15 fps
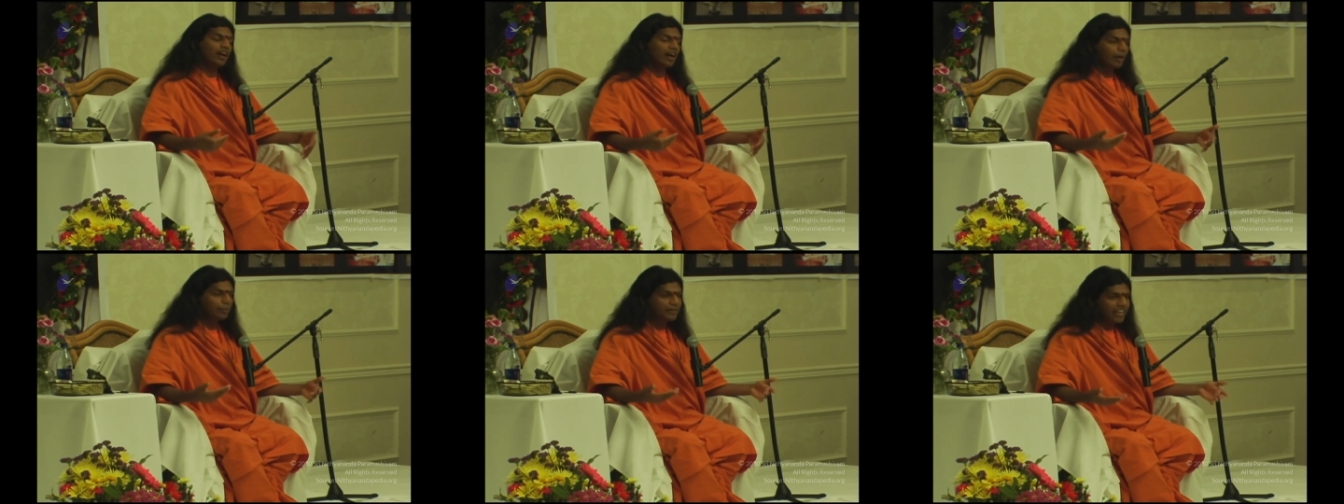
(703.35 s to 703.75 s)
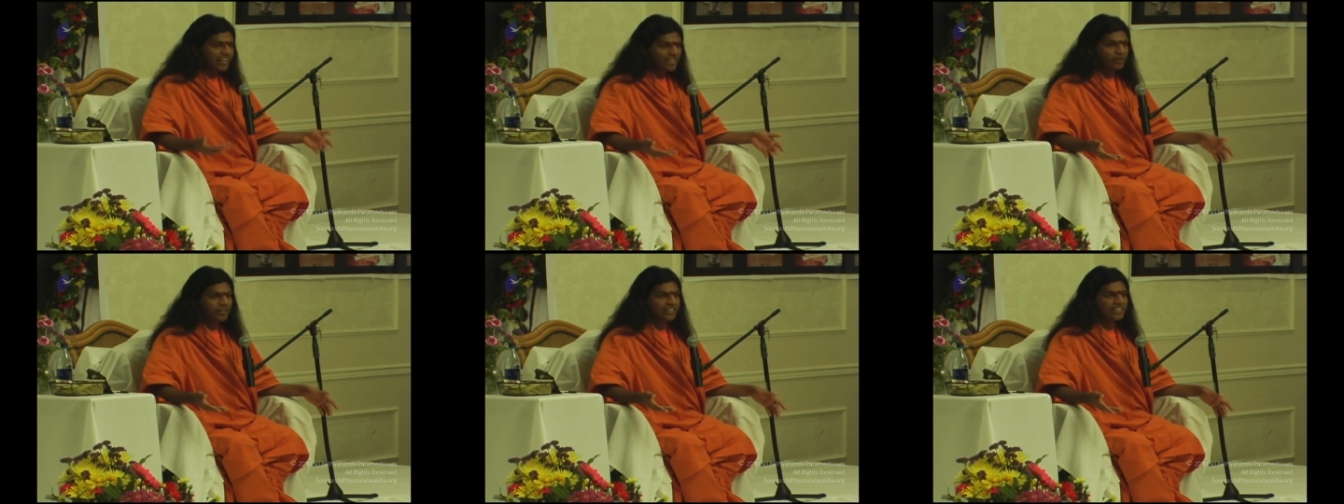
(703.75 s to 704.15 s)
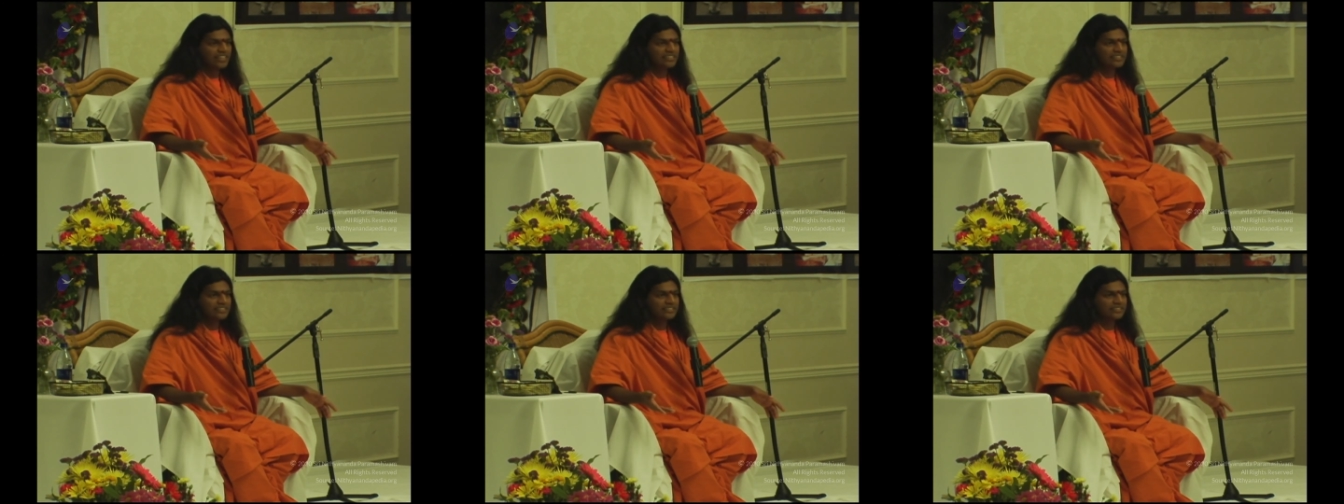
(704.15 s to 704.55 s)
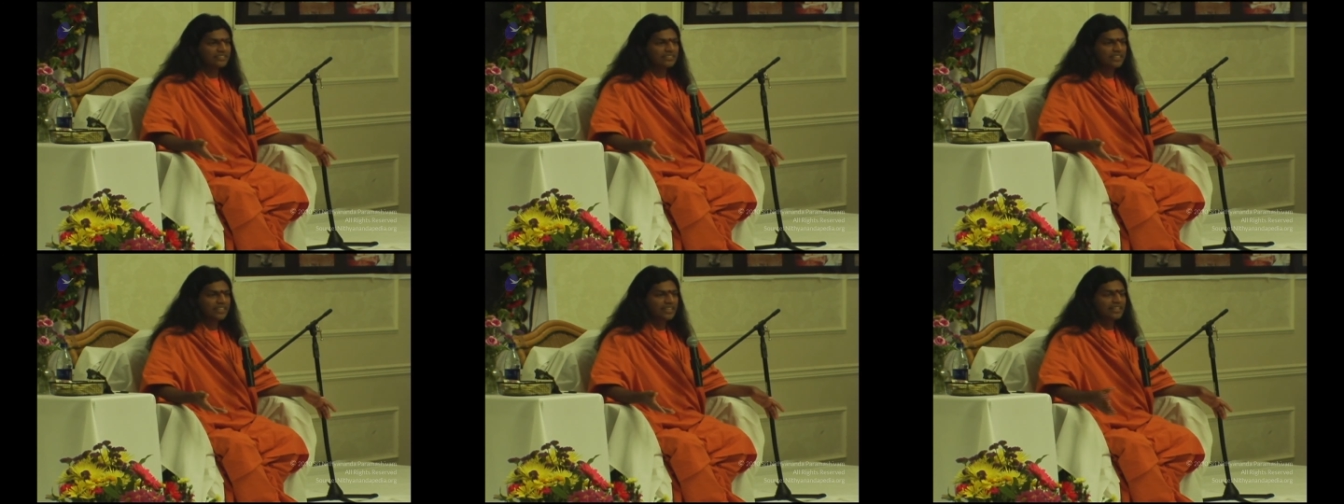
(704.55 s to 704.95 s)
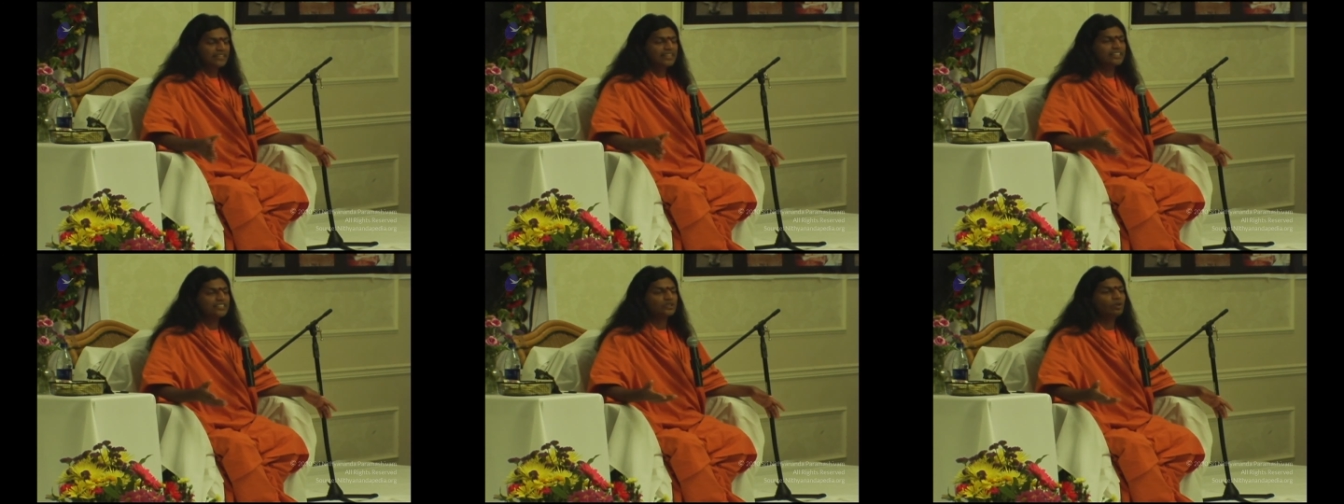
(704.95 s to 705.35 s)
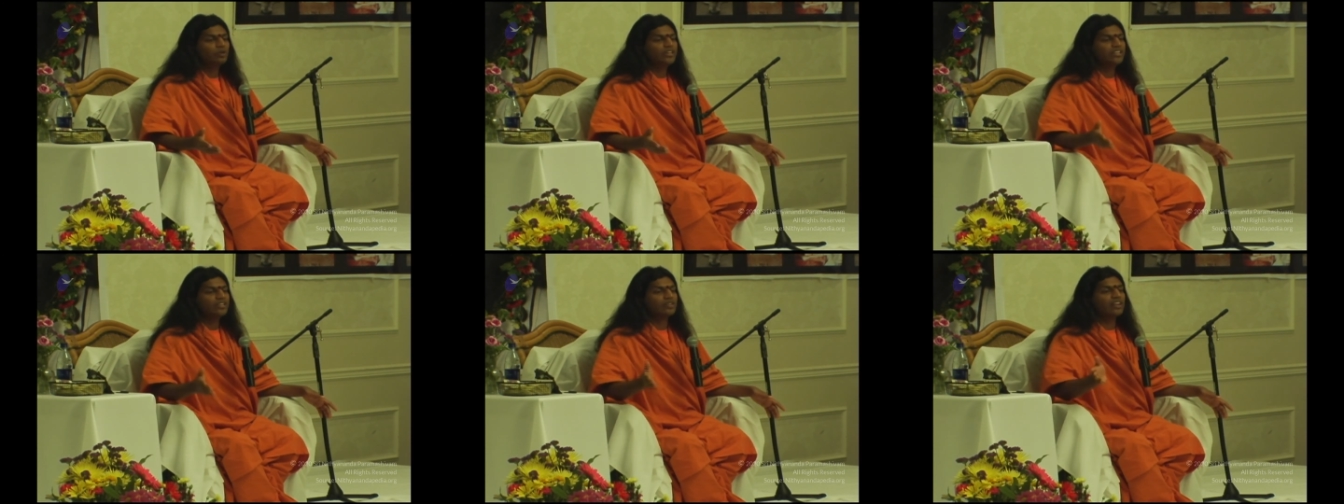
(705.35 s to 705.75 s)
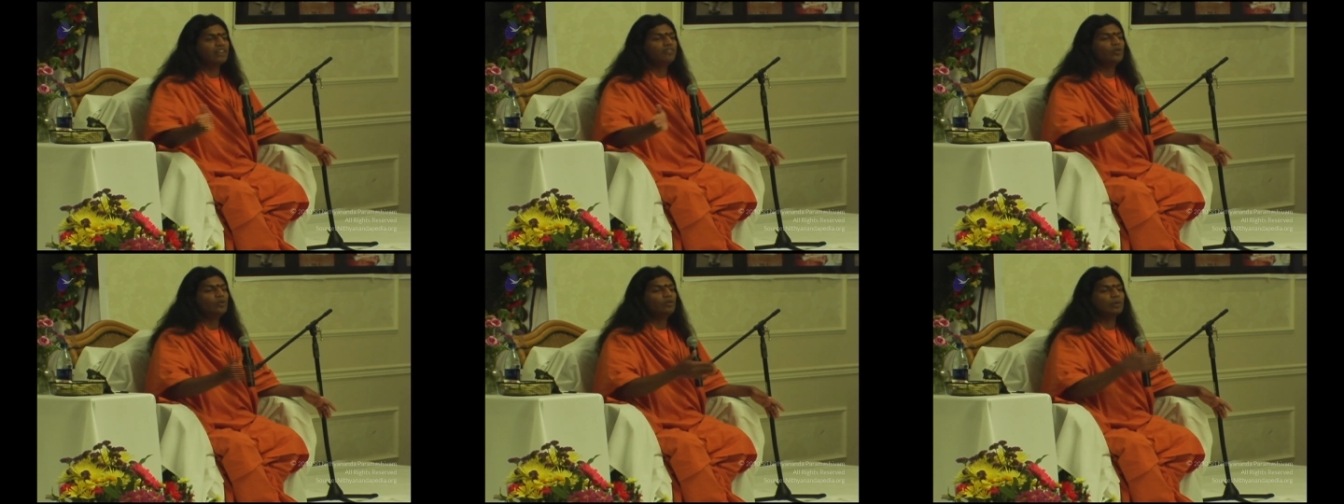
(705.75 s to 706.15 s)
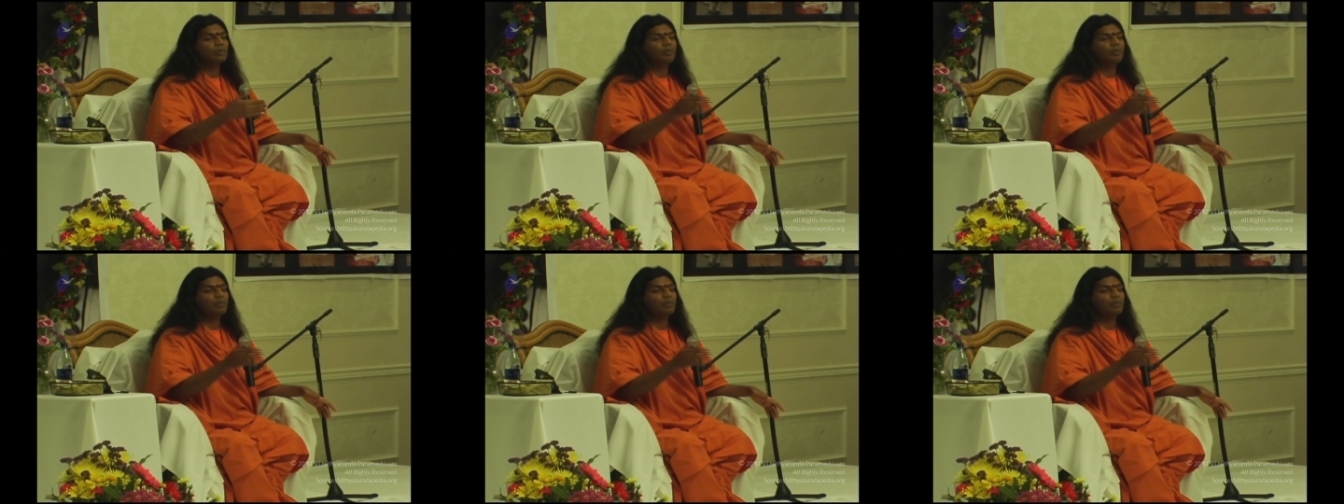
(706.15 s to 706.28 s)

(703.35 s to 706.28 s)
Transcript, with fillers: update your intelligence, there is no need to review your